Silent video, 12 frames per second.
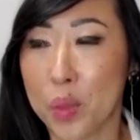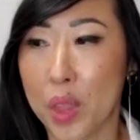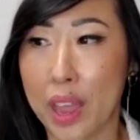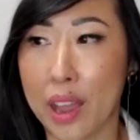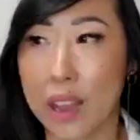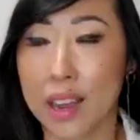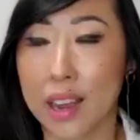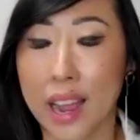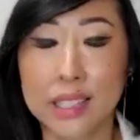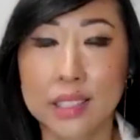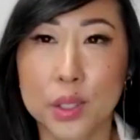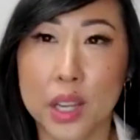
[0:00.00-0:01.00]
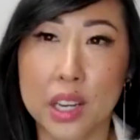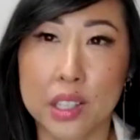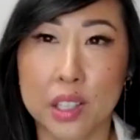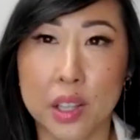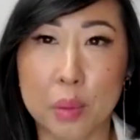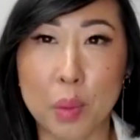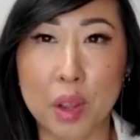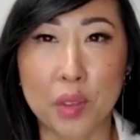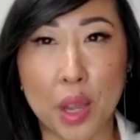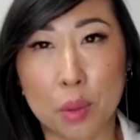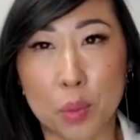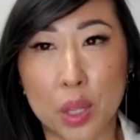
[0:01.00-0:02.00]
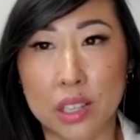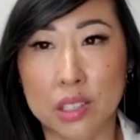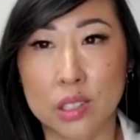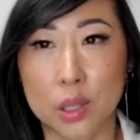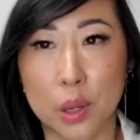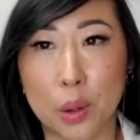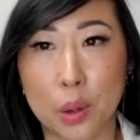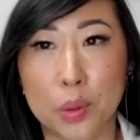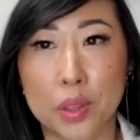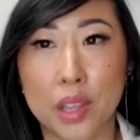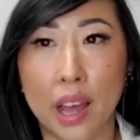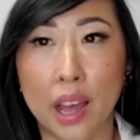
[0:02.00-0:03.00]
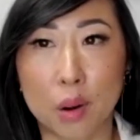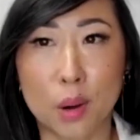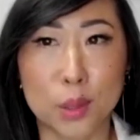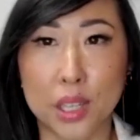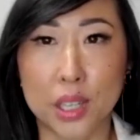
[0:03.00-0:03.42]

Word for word: And I didn't look anything like my family. So that also